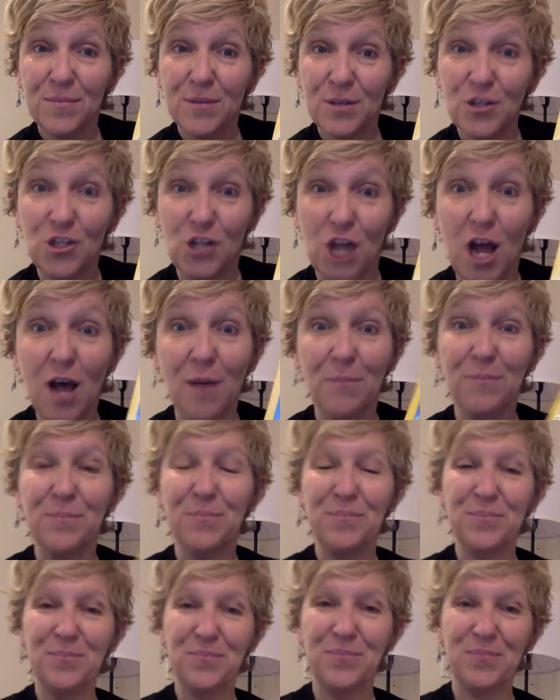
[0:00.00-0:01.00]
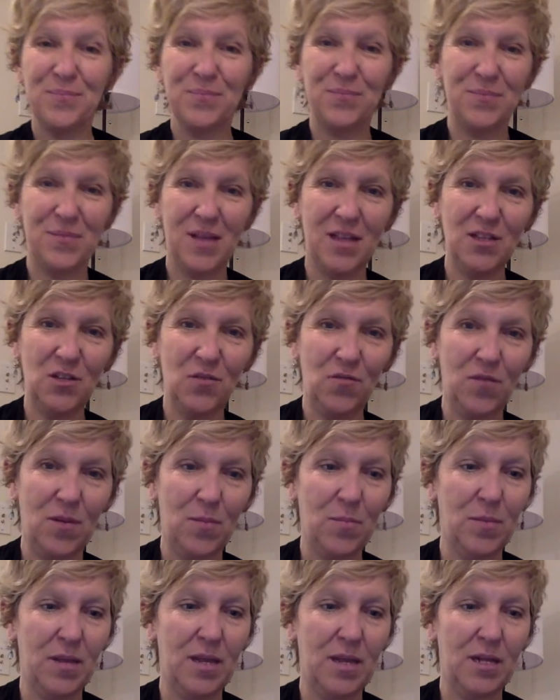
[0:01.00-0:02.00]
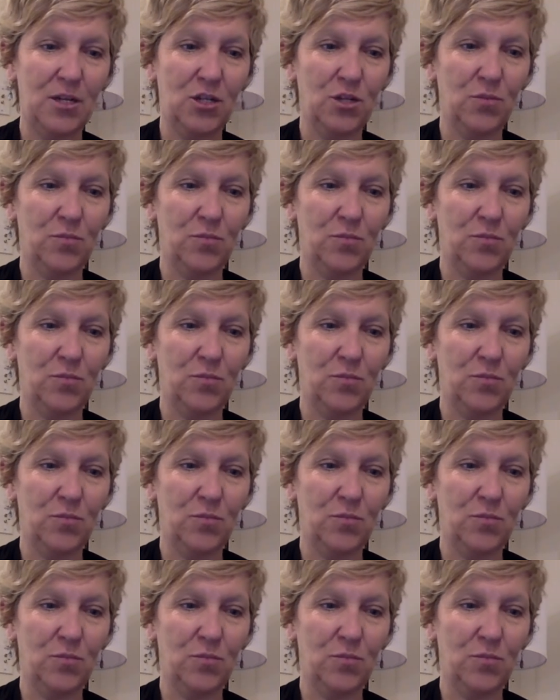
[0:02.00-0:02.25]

Good job. That's a fun plant